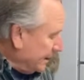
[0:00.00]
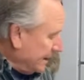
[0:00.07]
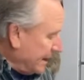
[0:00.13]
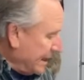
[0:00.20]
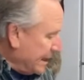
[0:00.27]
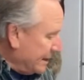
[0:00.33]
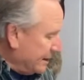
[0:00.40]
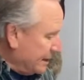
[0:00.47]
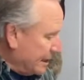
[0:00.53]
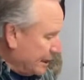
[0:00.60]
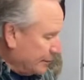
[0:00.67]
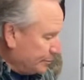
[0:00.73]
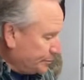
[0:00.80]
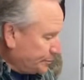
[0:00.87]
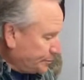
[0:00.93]
And
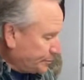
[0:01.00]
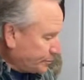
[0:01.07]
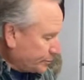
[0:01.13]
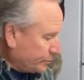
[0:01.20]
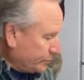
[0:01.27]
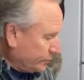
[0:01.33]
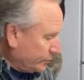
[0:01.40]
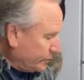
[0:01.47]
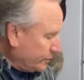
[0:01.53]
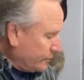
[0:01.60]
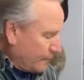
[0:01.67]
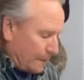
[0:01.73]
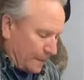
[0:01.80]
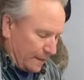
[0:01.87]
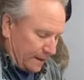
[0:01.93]

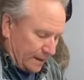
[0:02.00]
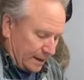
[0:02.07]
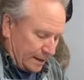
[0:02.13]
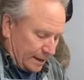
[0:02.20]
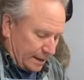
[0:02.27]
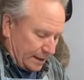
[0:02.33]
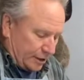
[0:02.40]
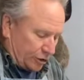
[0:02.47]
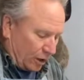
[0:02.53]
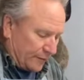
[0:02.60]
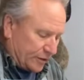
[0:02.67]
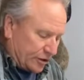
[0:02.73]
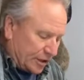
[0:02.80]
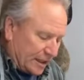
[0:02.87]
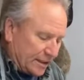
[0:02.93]
um, so I've
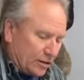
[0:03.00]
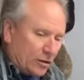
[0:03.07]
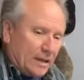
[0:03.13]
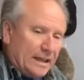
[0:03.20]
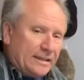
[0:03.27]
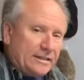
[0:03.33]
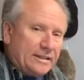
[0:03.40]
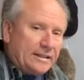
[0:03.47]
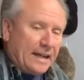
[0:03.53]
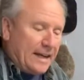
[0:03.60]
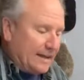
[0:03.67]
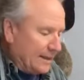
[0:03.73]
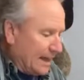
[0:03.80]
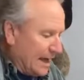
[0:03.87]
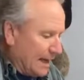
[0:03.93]
decided to go ahead and
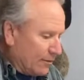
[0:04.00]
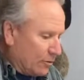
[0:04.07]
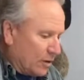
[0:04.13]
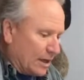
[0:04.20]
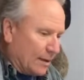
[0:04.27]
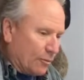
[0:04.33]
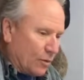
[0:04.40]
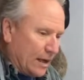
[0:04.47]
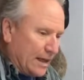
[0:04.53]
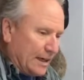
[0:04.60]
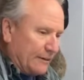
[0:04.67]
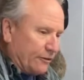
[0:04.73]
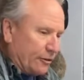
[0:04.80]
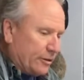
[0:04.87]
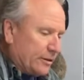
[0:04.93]
stain that while I'm
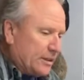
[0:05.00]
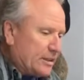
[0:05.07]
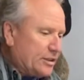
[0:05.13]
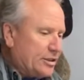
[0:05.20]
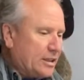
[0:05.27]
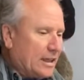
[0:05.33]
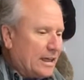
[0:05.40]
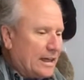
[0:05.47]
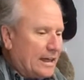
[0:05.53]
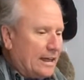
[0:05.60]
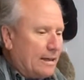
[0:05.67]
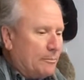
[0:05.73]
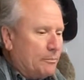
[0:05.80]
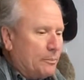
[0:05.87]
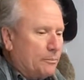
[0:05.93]
waiting for this
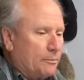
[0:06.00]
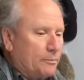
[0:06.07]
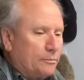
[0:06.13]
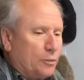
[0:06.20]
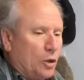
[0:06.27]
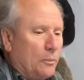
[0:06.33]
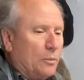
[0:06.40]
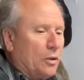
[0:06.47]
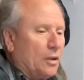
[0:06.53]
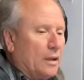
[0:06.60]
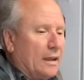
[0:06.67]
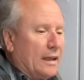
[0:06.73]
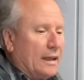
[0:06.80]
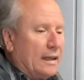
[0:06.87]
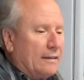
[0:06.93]
uh, purple
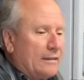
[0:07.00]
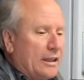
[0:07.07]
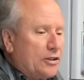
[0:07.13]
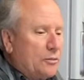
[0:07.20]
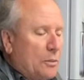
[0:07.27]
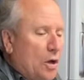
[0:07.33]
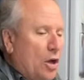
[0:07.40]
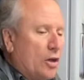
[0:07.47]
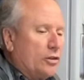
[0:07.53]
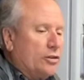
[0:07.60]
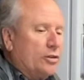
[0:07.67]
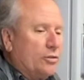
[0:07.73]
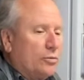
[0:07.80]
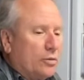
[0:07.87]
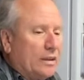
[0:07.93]
uh, Les Paul
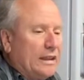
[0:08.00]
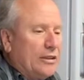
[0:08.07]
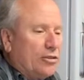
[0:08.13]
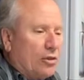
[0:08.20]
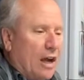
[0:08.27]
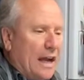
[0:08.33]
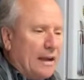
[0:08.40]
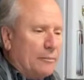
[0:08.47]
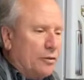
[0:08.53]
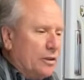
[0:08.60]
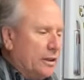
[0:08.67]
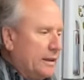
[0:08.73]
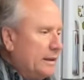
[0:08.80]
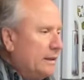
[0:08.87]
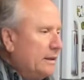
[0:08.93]
to really dry up
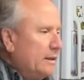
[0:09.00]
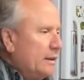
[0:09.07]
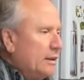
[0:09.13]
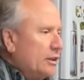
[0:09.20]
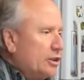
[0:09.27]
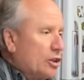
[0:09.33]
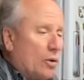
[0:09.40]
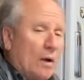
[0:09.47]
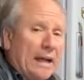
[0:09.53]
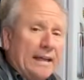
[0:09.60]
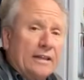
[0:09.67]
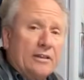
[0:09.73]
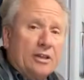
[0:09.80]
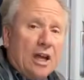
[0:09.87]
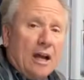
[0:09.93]
good so I
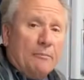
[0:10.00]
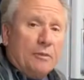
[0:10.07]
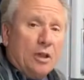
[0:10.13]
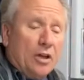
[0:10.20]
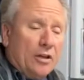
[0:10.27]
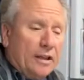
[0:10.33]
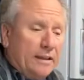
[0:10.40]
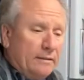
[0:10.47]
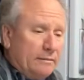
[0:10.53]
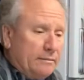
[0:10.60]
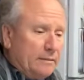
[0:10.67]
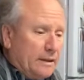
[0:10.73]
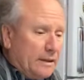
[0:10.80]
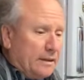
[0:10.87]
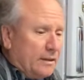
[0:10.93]
can top coat it,
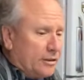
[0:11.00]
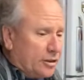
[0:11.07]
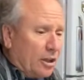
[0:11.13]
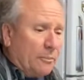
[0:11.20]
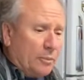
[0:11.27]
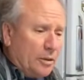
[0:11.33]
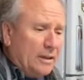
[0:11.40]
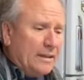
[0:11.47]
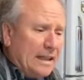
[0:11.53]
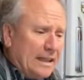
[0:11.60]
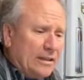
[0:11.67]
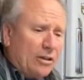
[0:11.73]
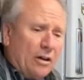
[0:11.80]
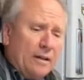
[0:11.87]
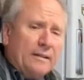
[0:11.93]
start putting
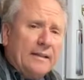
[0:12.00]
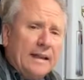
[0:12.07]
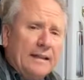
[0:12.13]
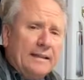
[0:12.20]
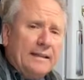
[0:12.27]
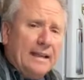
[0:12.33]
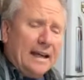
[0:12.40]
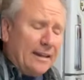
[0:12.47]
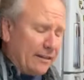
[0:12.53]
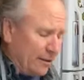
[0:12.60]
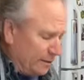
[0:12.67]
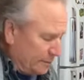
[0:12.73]
that darn thing together.